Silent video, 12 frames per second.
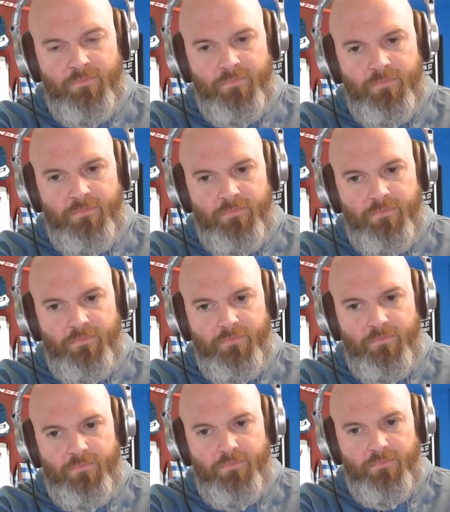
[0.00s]

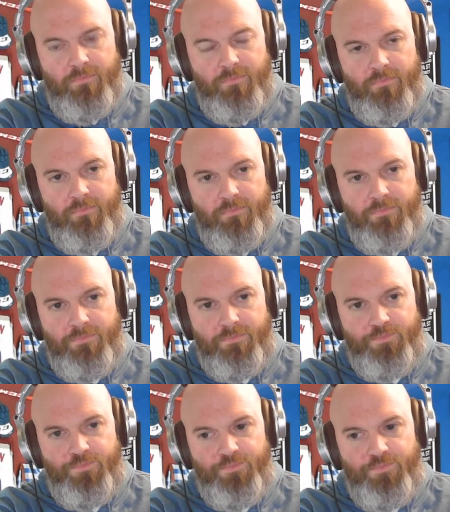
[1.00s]

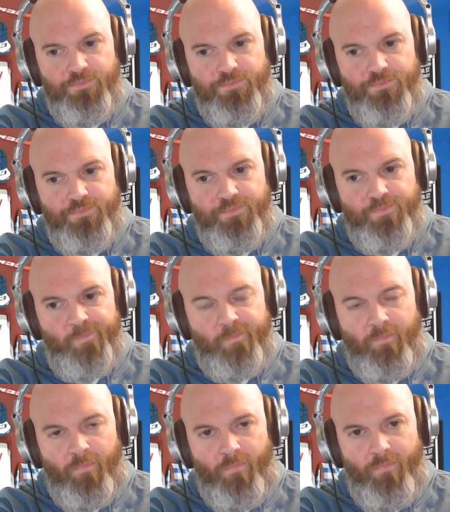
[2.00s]

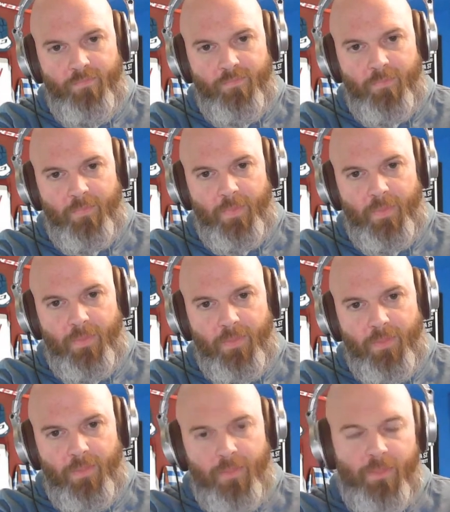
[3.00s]

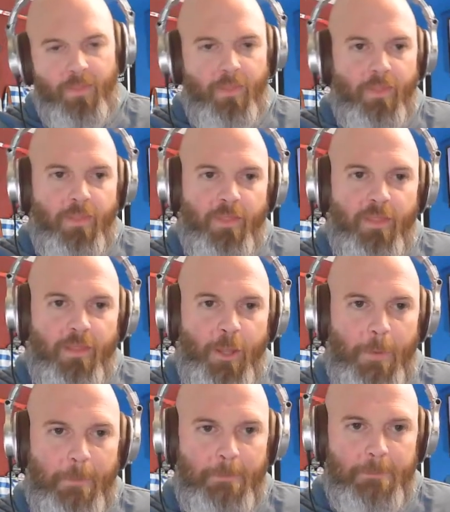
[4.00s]

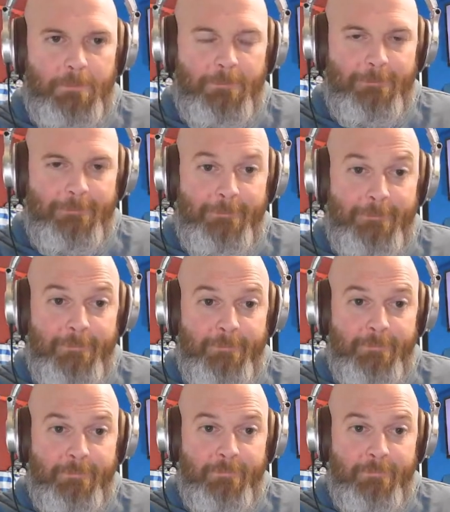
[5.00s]
(silent)